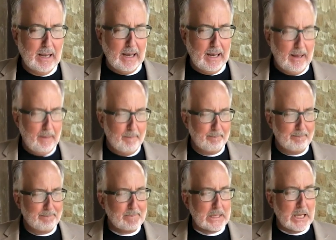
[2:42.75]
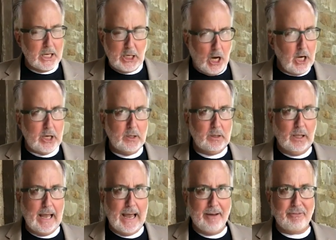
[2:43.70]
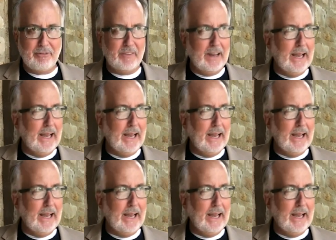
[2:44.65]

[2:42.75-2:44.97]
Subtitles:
Got a good laugh,